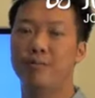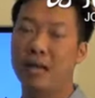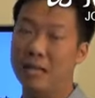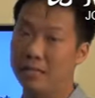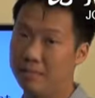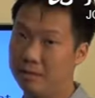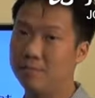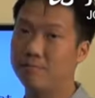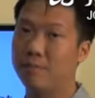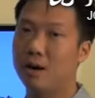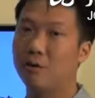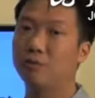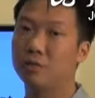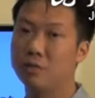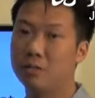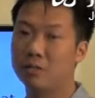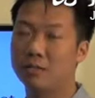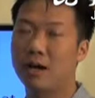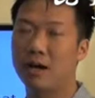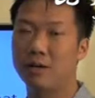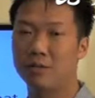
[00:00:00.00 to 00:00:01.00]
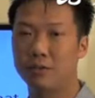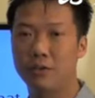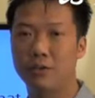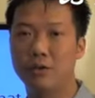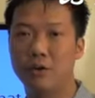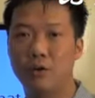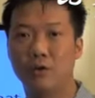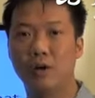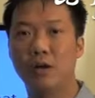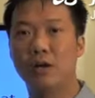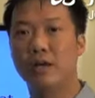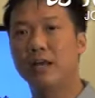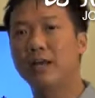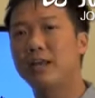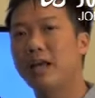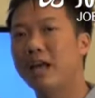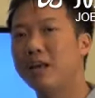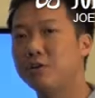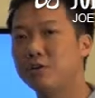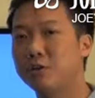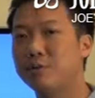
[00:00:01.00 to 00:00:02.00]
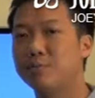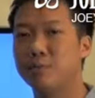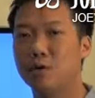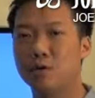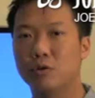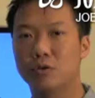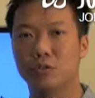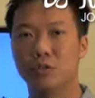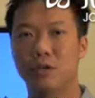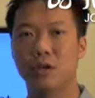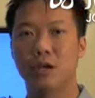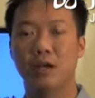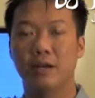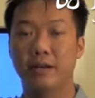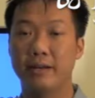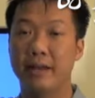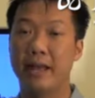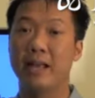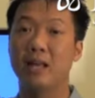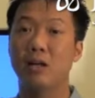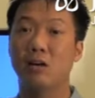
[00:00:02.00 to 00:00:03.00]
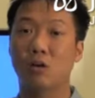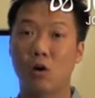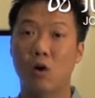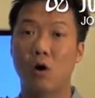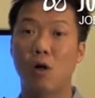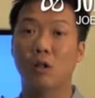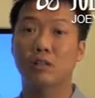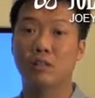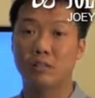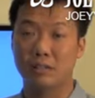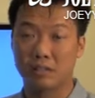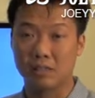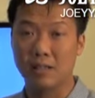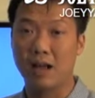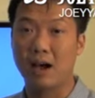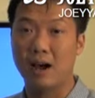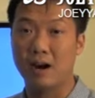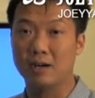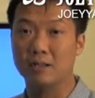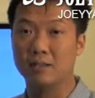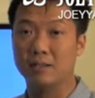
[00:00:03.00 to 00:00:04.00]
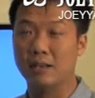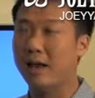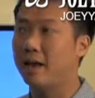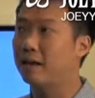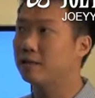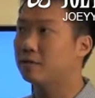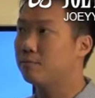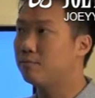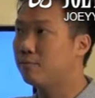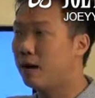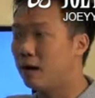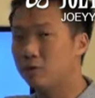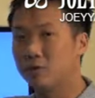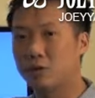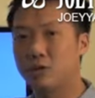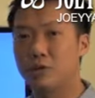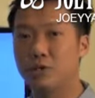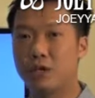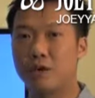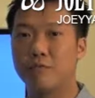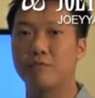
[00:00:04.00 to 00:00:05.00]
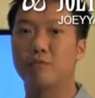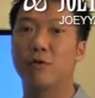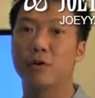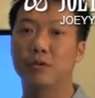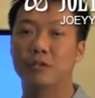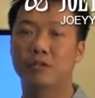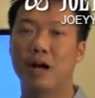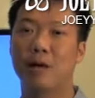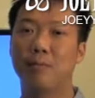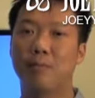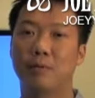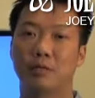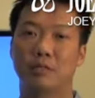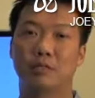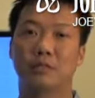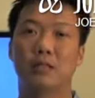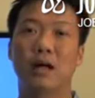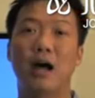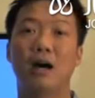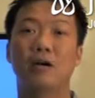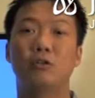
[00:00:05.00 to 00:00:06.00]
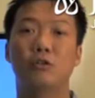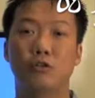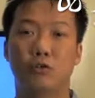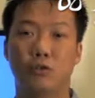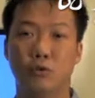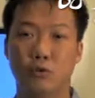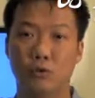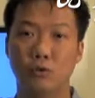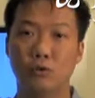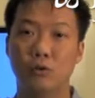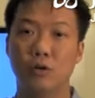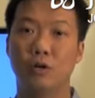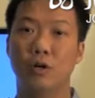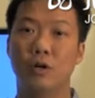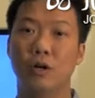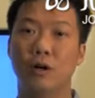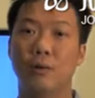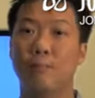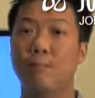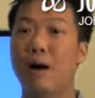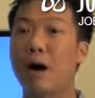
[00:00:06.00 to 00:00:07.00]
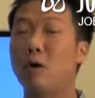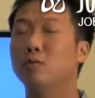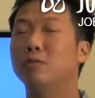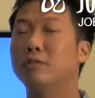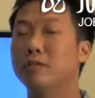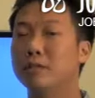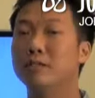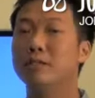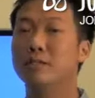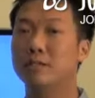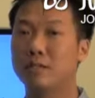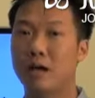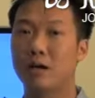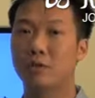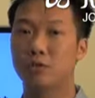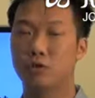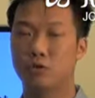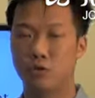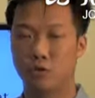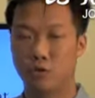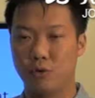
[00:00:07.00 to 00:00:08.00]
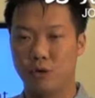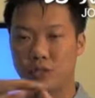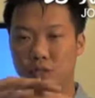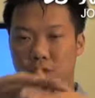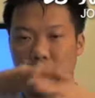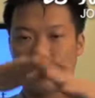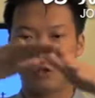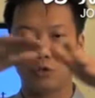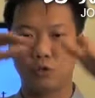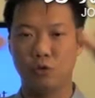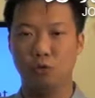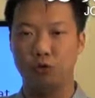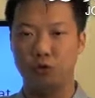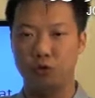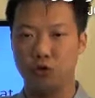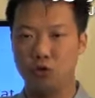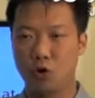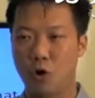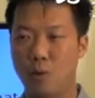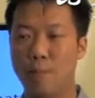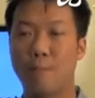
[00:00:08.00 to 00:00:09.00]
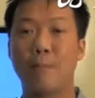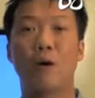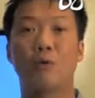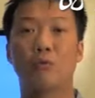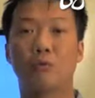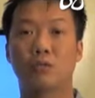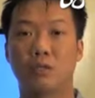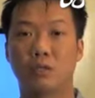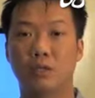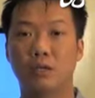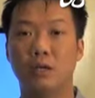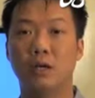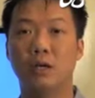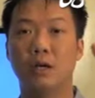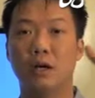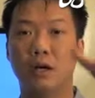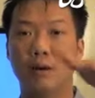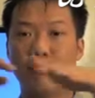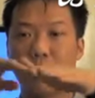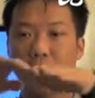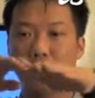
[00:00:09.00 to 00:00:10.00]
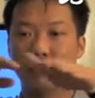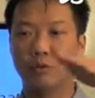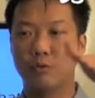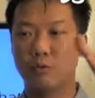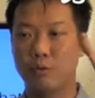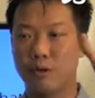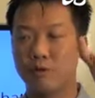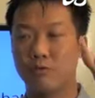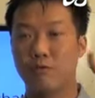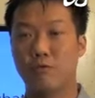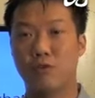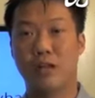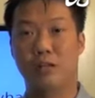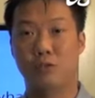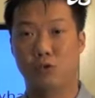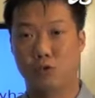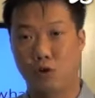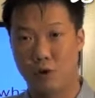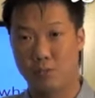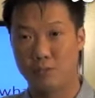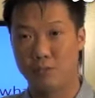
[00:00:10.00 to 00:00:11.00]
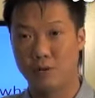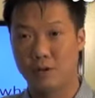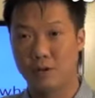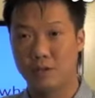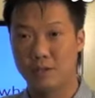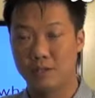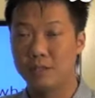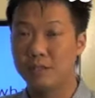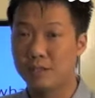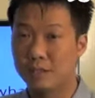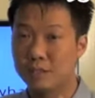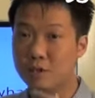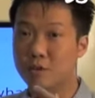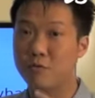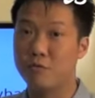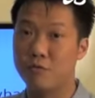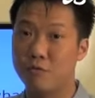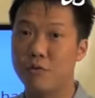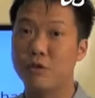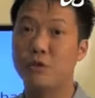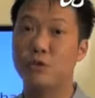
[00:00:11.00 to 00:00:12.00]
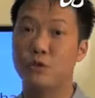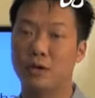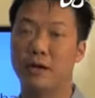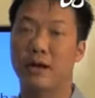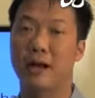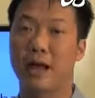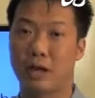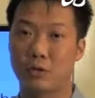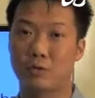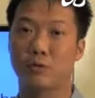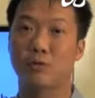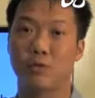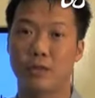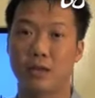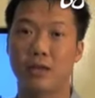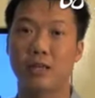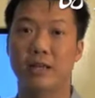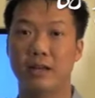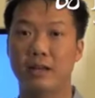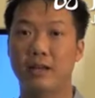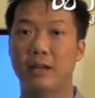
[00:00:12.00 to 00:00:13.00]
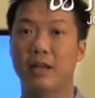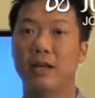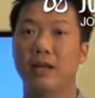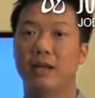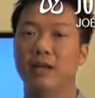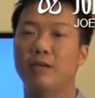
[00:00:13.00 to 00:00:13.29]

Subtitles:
That's a mountain star. Do you know, in ancient books, they called stars as mountain shape. For example, star 2, mountain star 2 is a huge door mountain, a mountain with a flat top. So it's actually a visual and actual thing.